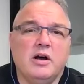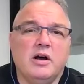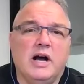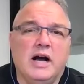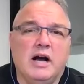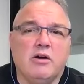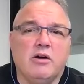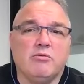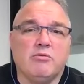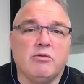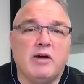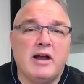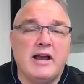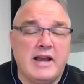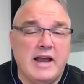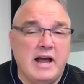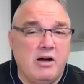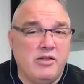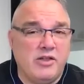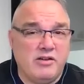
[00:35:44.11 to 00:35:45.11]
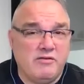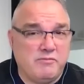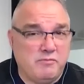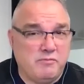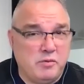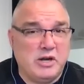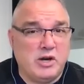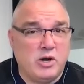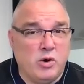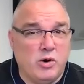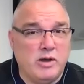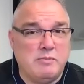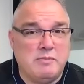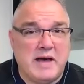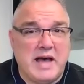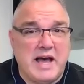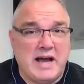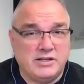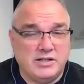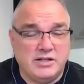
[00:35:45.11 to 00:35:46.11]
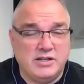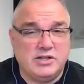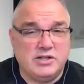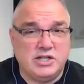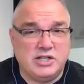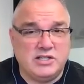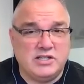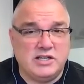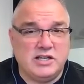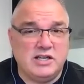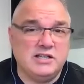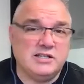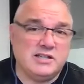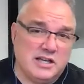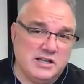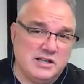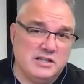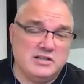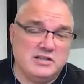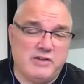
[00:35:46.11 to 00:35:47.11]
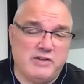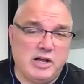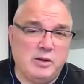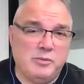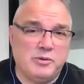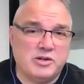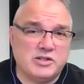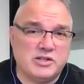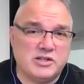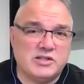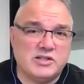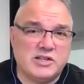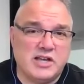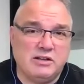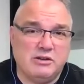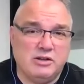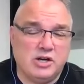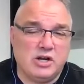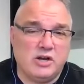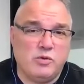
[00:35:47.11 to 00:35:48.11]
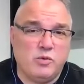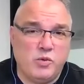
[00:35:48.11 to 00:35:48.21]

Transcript: right now they've been going back to the GCs and the developers and saying, look,